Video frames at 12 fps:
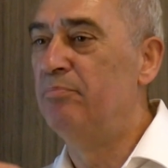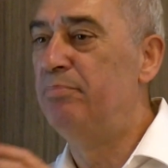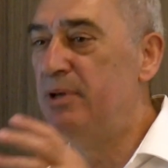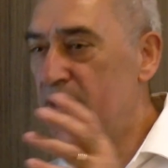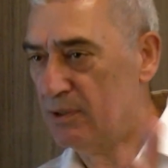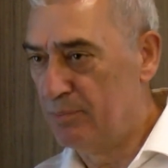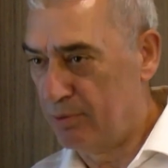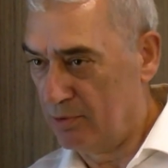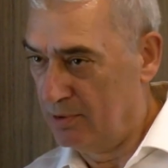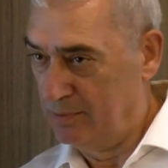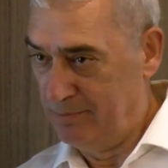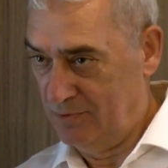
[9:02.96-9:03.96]
bigger
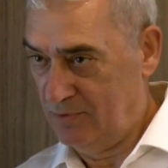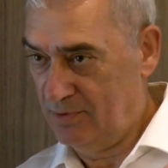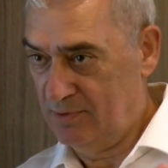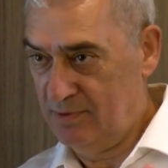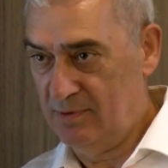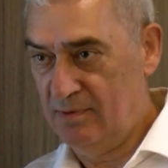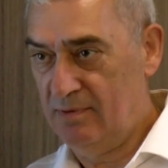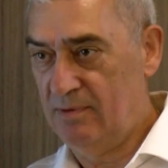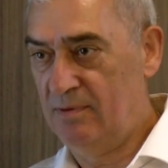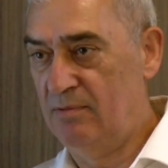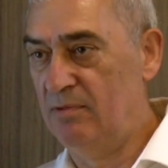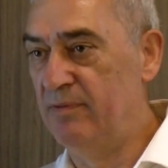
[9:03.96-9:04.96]
programs
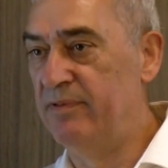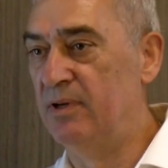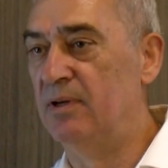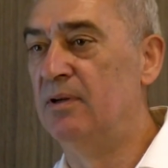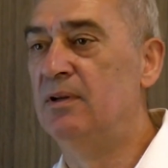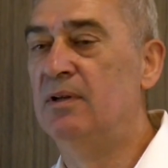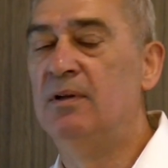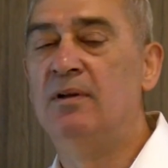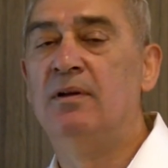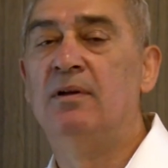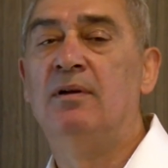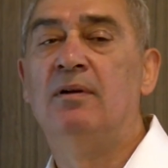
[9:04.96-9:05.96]
with a
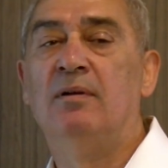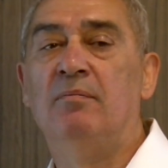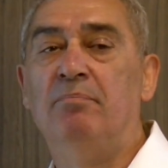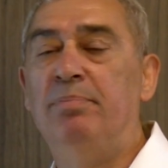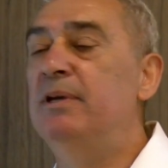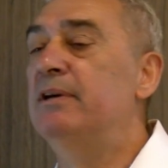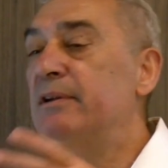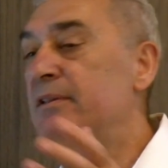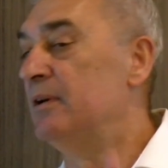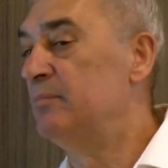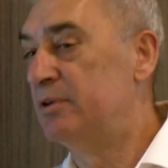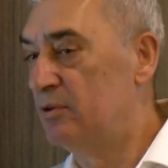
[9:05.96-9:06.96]
bigger
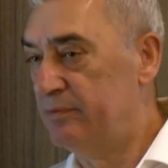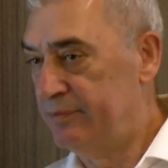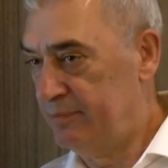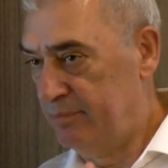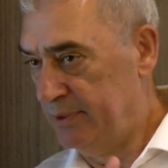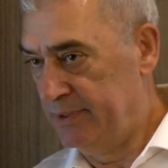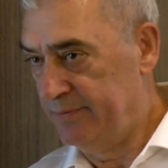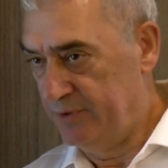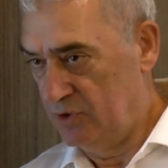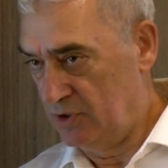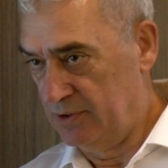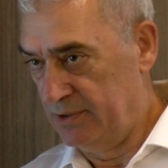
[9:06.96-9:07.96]
number of
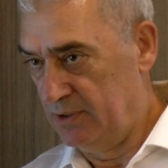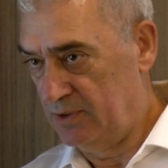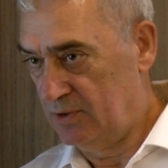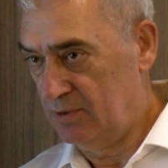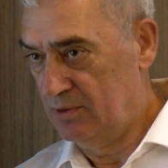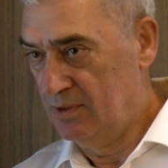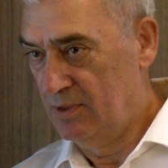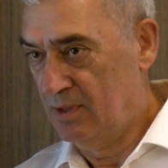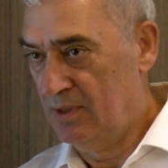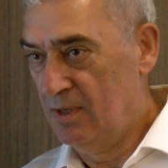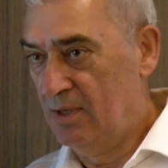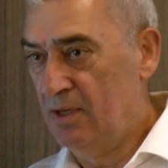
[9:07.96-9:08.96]
beneficiaries.
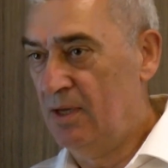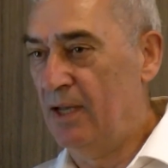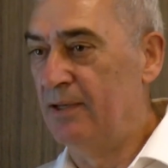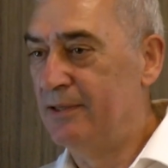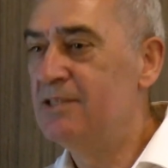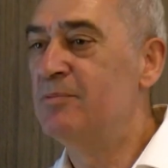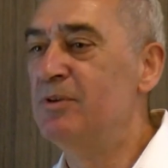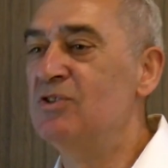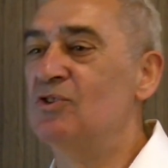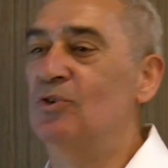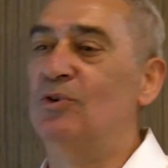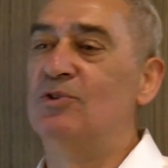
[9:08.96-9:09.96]
And this
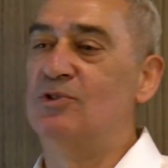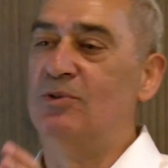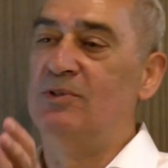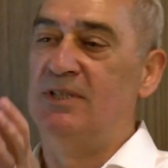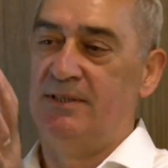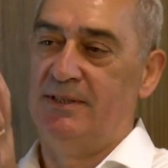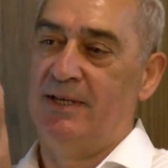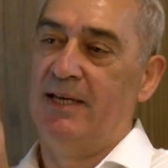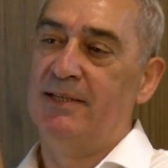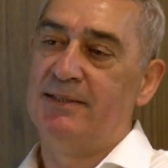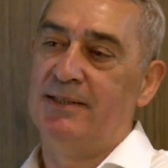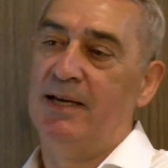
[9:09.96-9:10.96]
means also that
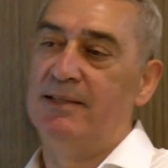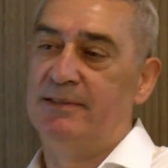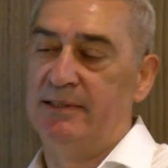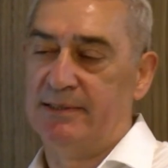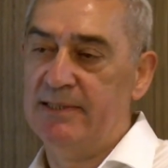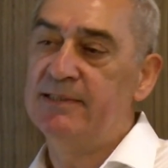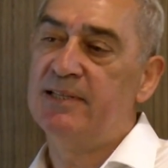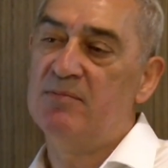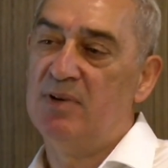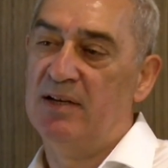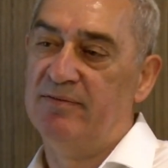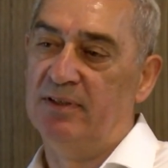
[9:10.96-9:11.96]
at the
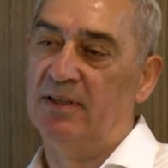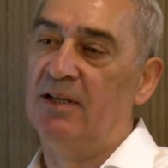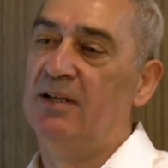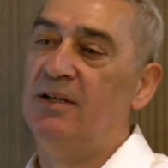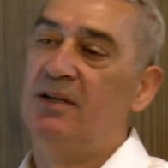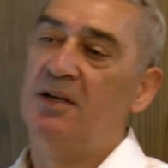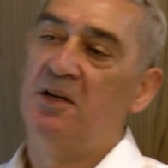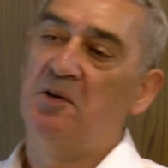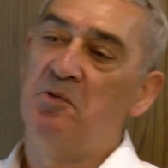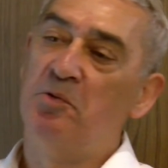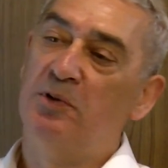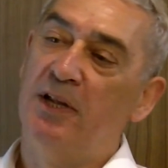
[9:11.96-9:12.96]
system level,
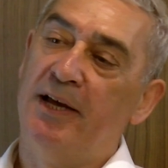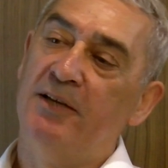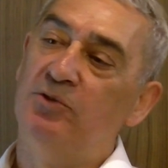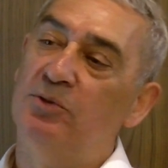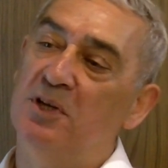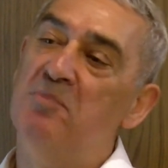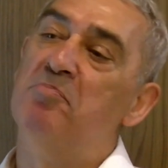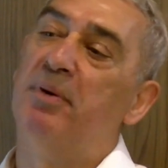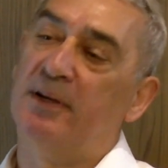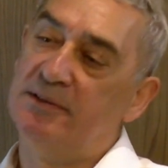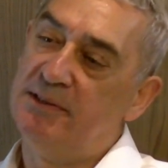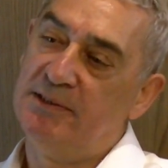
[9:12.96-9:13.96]
we would like to
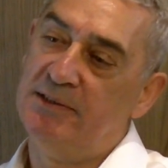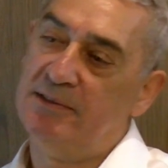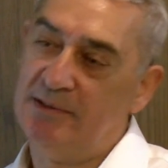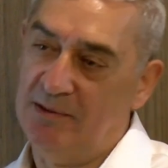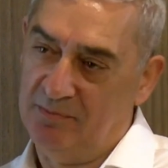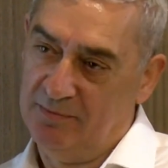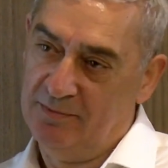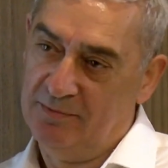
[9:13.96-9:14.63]
impact the system